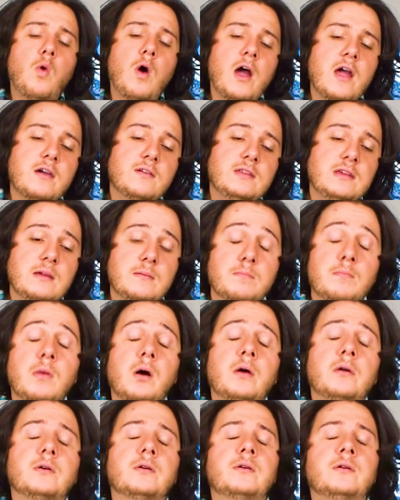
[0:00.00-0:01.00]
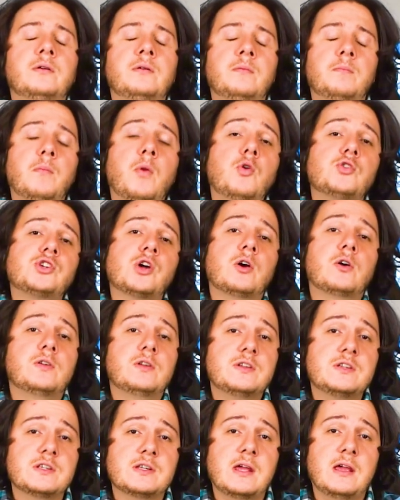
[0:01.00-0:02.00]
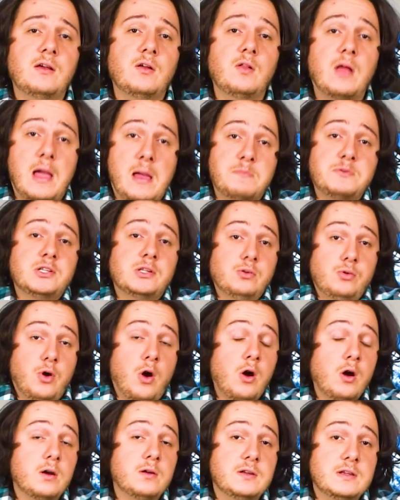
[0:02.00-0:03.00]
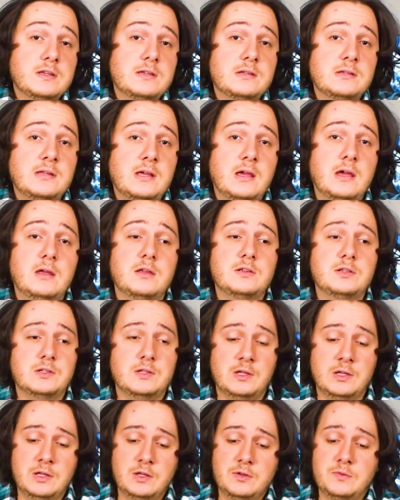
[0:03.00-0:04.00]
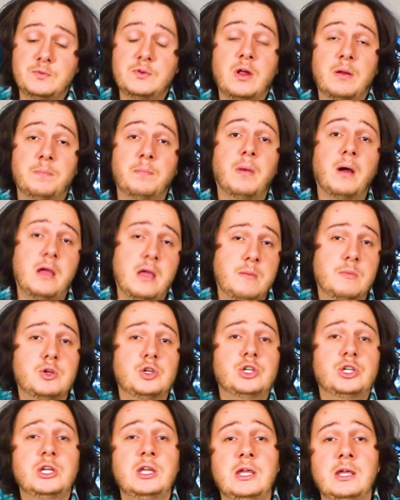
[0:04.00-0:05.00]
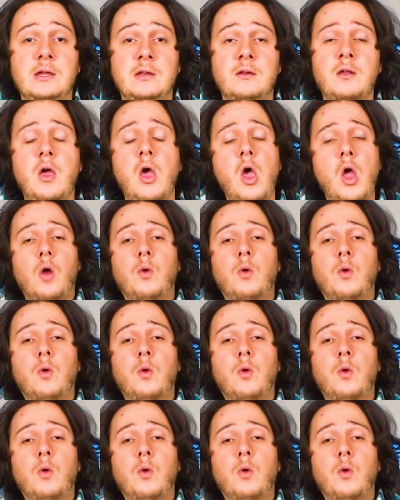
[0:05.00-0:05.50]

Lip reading: while the modern Mohs hardness scale absolute hardness test is done by a machine,